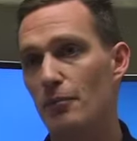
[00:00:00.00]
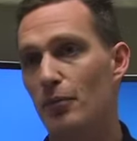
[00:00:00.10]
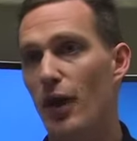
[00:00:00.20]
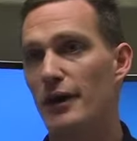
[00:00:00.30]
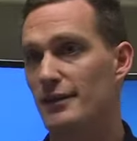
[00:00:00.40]

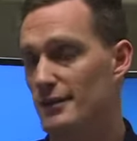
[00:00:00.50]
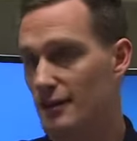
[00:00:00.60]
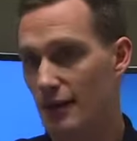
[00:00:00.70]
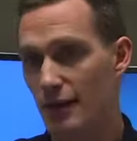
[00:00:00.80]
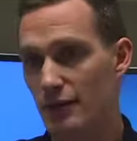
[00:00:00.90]

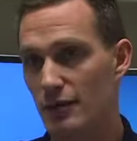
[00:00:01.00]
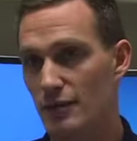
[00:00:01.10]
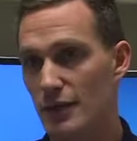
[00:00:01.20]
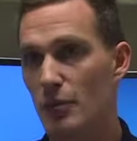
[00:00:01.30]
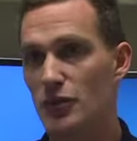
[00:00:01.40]
but
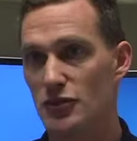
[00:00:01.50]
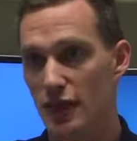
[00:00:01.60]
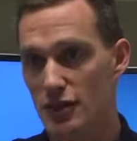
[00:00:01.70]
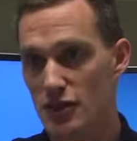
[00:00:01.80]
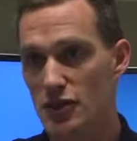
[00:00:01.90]

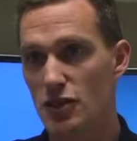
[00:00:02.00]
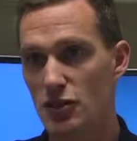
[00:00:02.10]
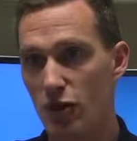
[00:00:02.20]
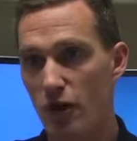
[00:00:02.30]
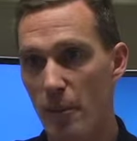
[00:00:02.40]
demonstrates
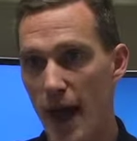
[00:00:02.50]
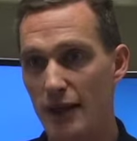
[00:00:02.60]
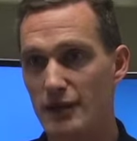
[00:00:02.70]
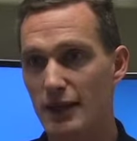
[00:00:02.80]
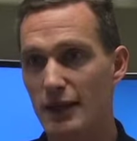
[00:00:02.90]
decisional
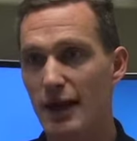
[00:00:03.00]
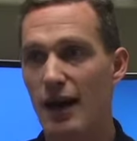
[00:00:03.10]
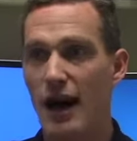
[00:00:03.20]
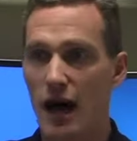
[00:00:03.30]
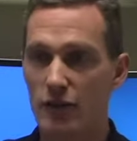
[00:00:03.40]
capacity,
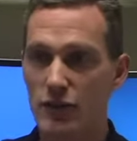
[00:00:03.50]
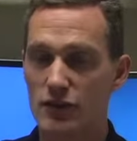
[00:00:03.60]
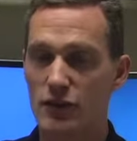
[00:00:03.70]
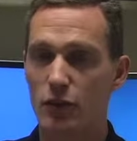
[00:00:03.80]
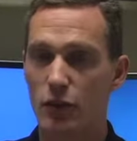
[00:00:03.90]

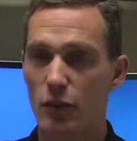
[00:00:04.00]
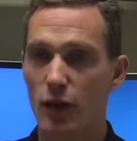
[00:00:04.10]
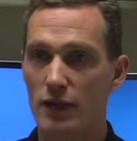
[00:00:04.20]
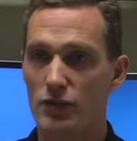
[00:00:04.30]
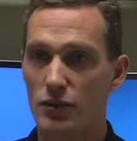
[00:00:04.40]
obviously we would
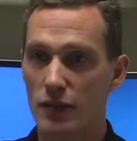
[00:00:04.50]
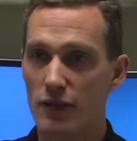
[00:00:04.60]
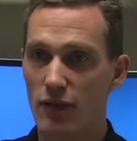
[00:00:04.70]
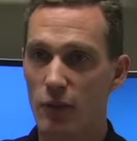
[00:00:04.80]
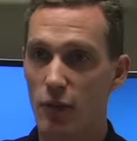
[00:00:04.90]
want to
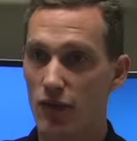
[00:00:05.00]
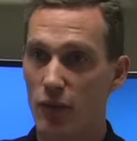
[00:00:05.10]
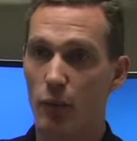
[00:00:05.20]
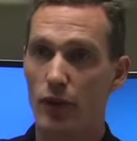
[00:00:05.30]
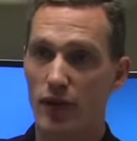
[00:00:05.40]
leave them with
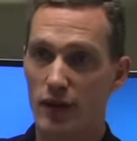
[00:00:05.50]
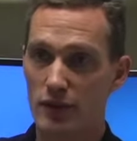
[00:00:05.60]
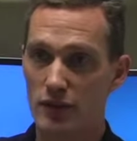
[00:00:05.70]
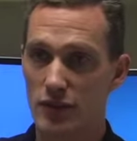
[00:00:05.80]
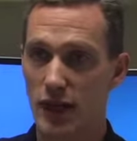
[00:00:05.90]
someone that
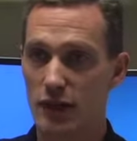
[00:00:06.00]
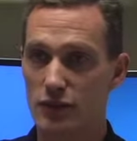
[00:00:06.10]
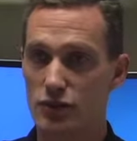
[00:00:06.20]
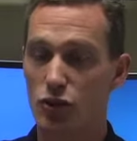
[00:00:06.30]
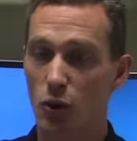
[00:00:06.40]
is
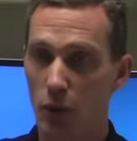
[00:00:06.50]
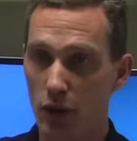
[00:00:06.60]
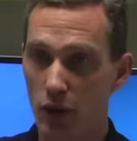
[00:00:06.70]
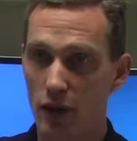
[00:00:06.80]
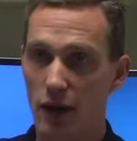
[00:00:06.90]

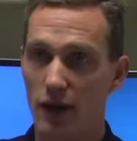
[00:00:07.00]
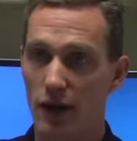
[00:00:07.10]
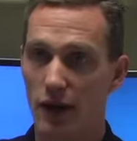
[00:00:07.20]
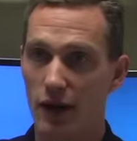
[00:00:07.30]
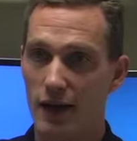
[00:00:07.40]
sober
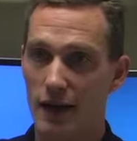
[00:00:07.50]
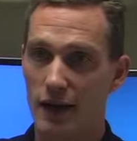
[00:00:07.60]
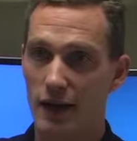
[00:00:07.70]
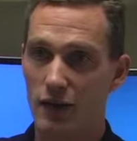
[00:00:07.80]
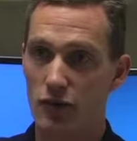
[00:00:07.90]

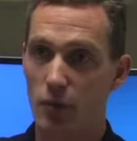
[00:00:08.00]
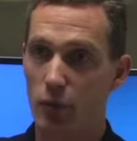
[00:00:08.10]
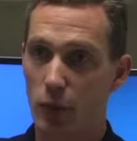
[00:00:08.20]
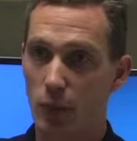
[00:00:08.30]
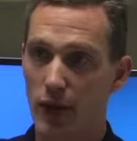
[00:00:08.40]
and
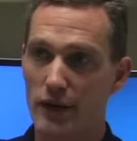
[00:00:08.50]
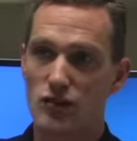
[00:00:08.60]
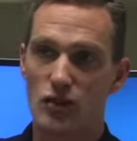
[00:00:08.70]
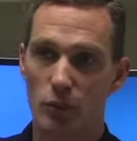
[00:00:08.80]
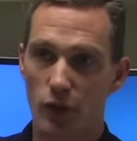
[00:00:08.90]
appropriate.
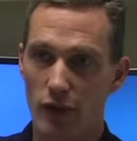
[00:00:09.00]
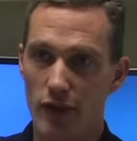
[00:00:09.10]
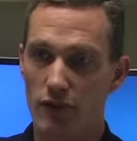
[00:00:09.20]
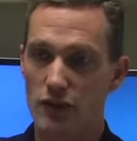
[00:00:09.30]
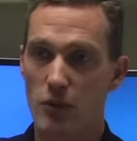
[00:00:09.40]
Similarly,
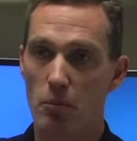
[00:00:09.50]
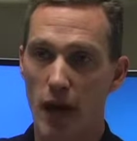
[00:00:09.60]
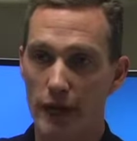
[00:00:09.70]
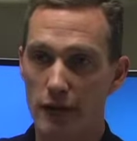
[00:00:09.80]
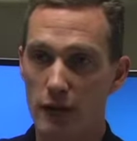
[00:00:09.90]
if it's a
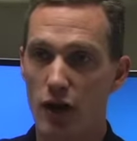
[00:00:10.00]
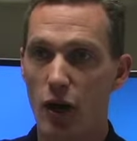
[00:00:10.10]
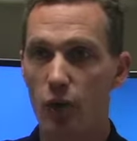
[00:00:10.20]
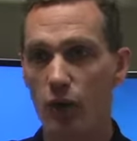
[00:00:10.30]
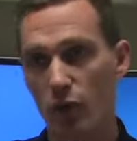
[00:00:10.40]
minor,
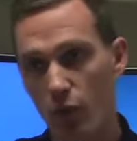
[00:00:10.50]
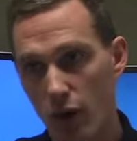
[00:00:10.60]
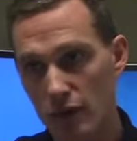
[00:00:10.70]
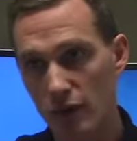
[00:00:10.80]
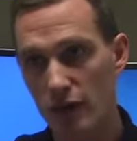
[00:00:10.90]
we would
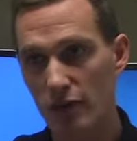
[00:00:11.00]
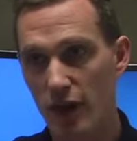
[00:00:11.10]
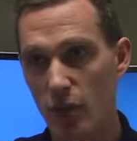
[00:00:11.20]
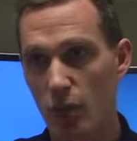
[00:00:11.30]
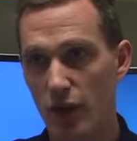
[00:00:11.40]
want to leave
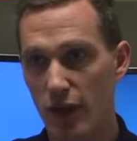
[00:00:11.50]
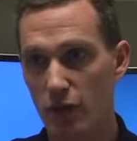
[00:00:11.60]
them with a